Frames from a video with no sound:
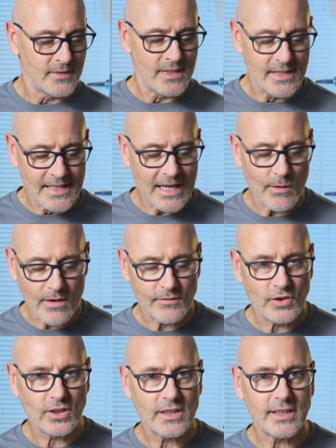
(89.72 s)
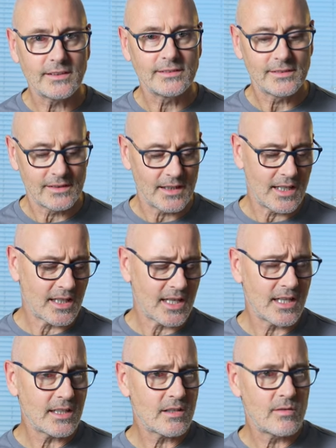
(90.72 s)
Now I've got it, I
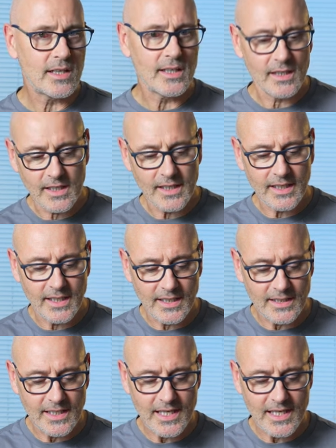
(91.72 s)
kind of quite like it.